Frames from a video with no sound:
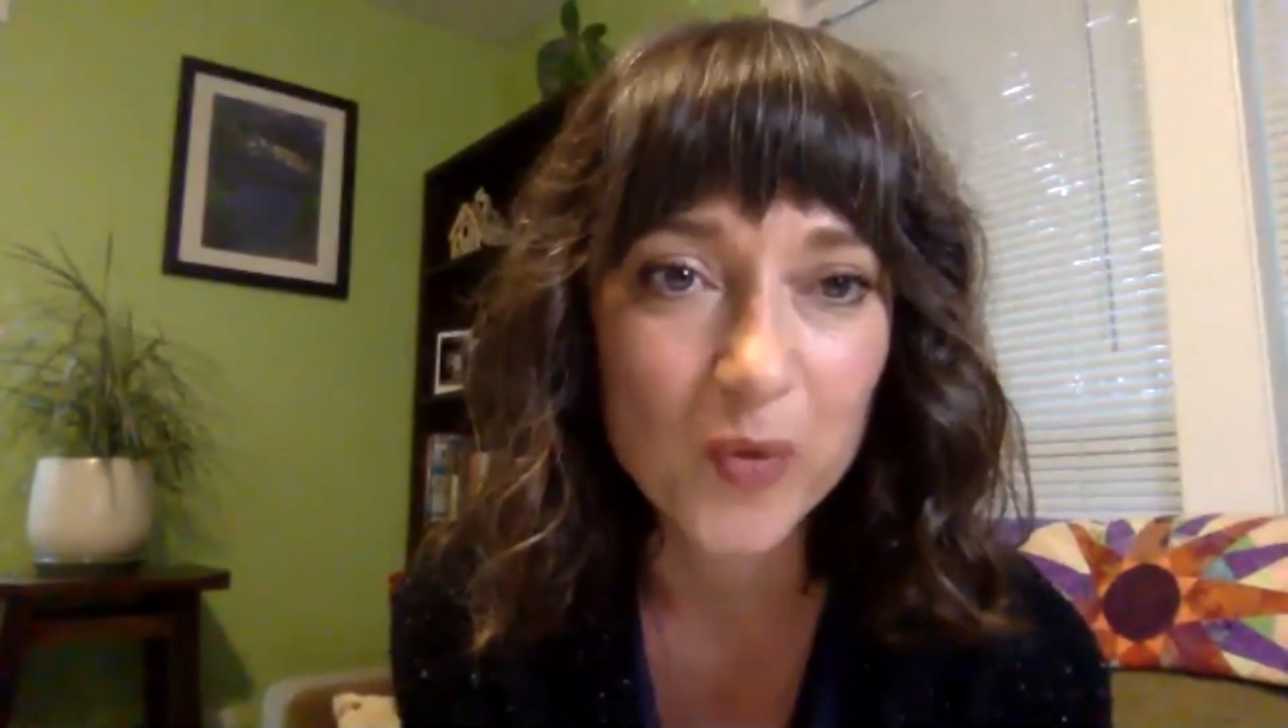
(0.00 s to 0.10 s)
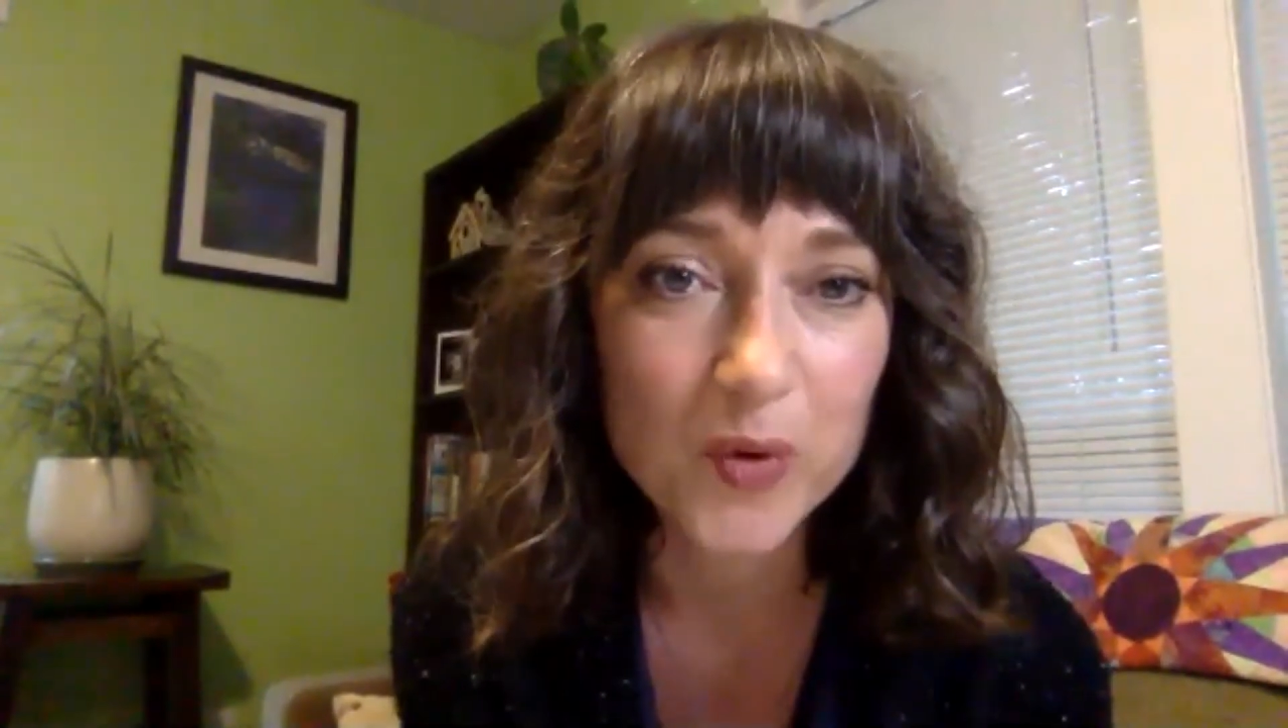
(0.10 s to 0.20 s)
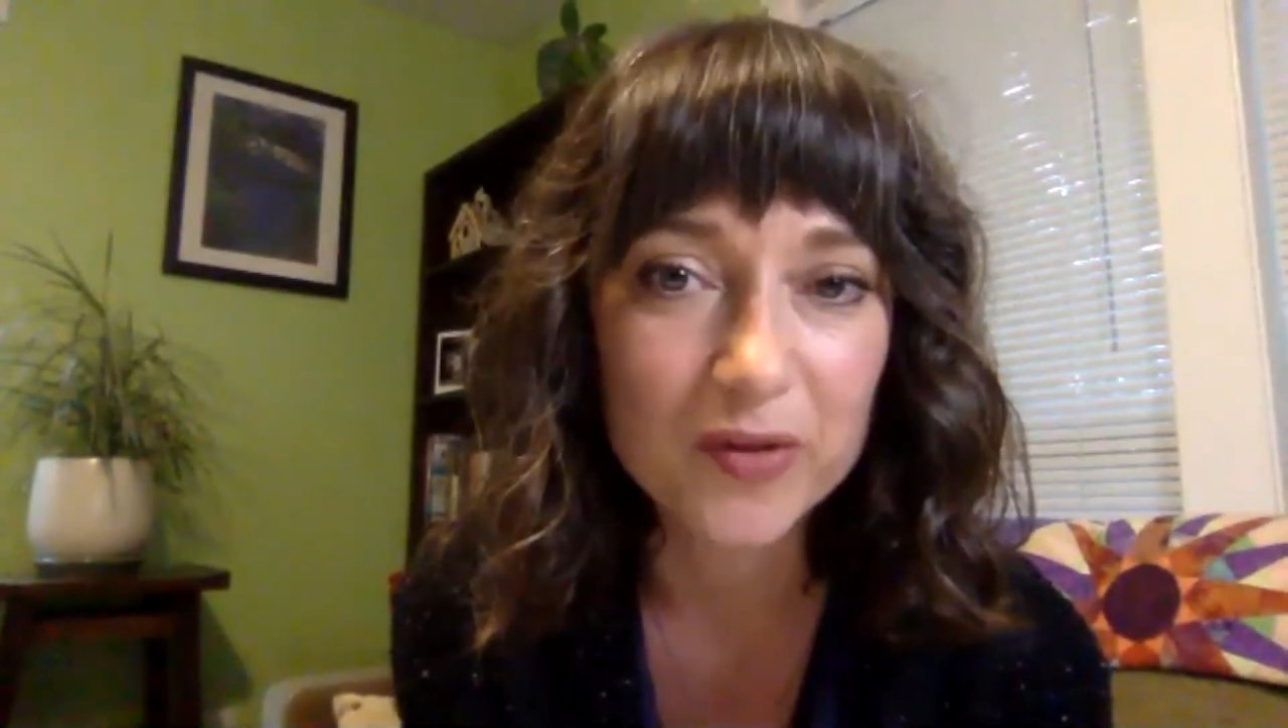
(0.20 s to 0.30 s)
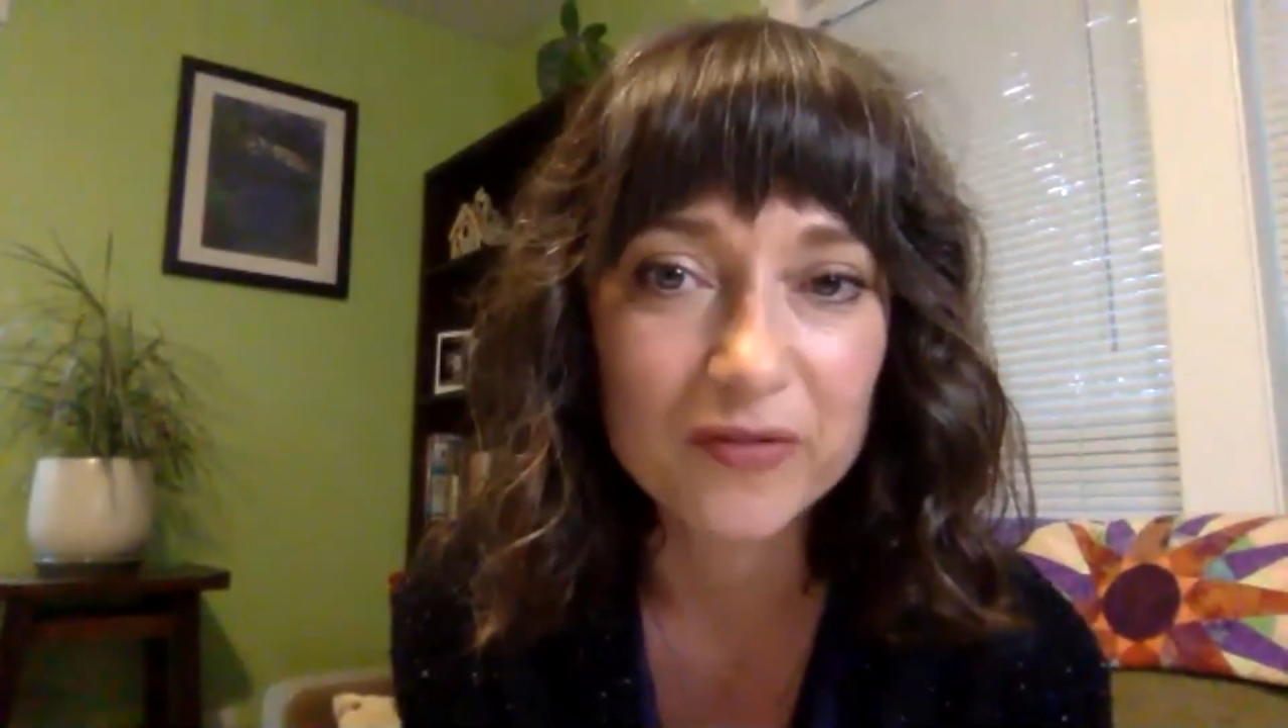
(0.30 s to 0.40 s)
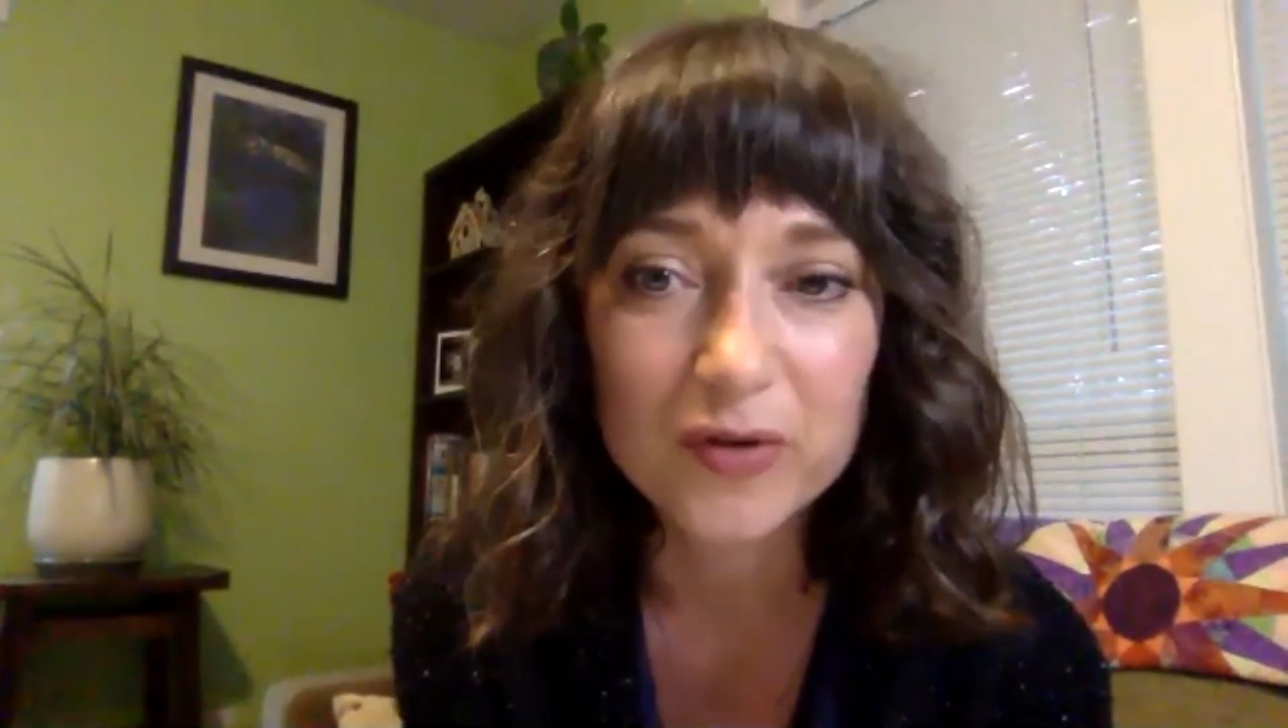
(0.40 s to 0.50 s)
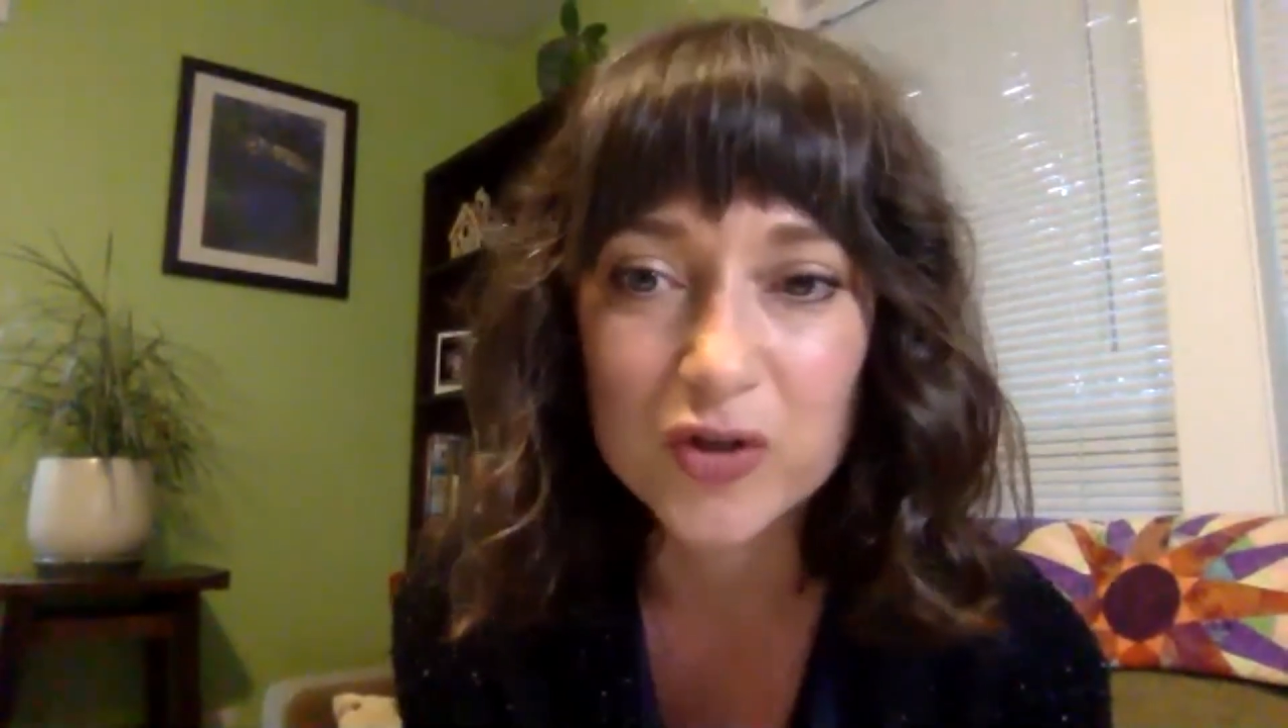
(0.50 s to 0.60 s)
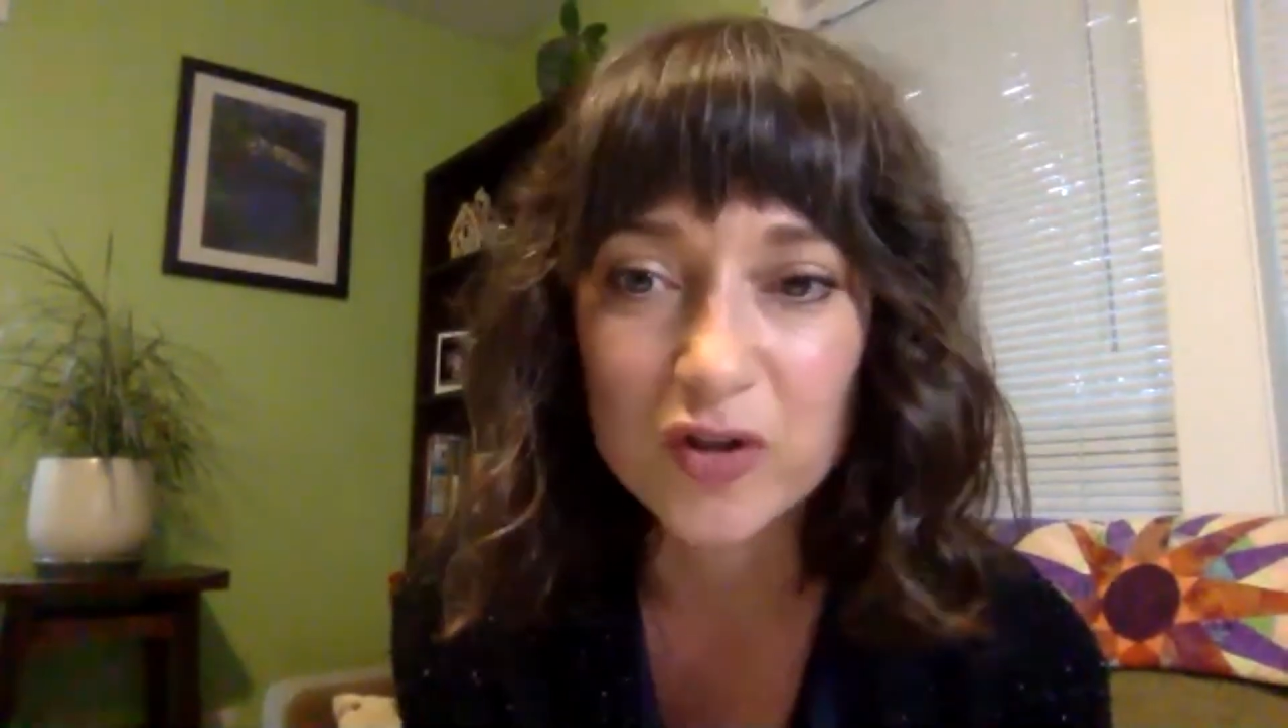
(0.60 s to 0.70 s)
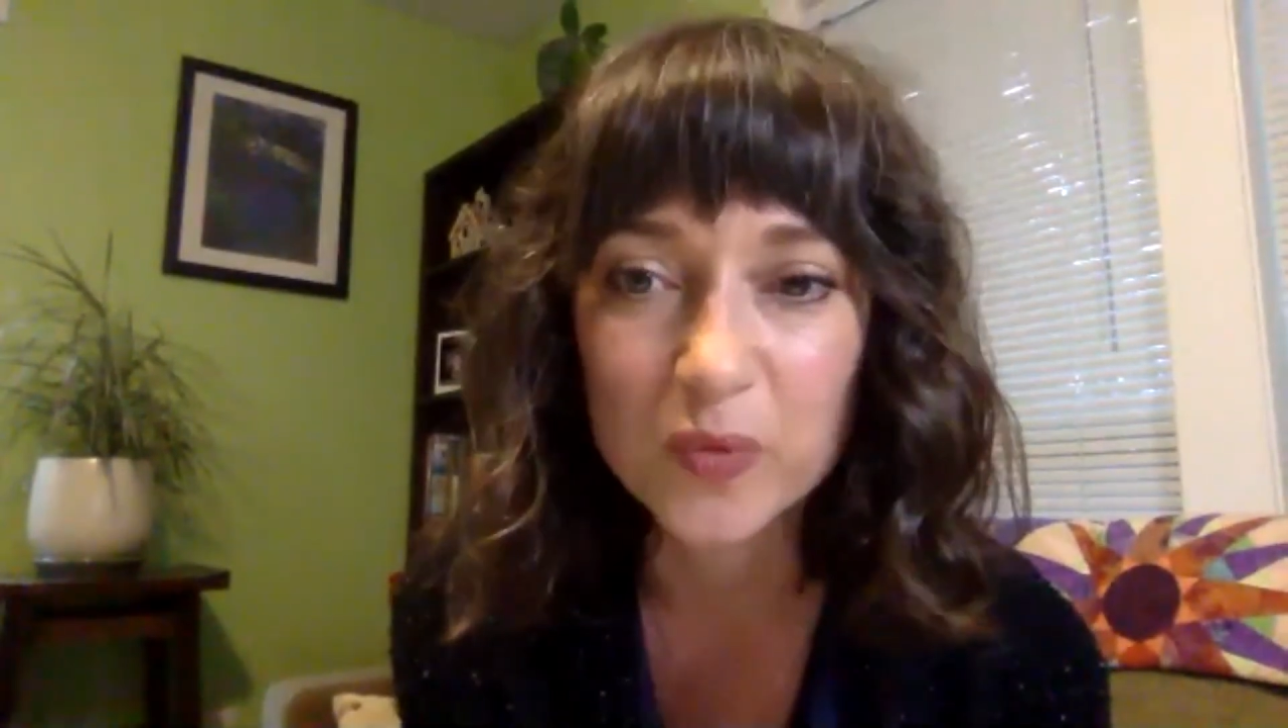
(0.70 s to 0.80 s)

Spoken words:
for the future that